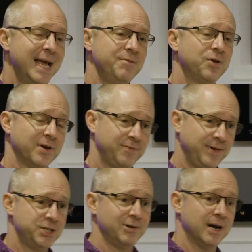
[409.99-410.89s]
If you've got a
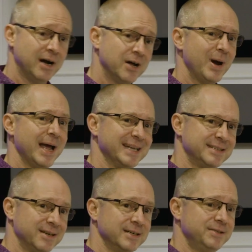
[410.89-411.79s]
feature in hardware,
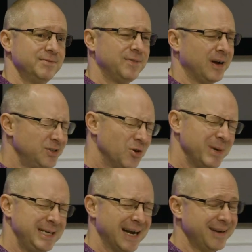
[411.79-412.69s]
it's nice and fast,
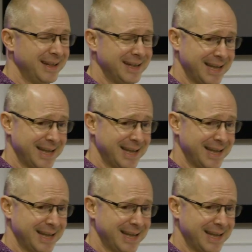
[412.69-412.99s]
normally down in the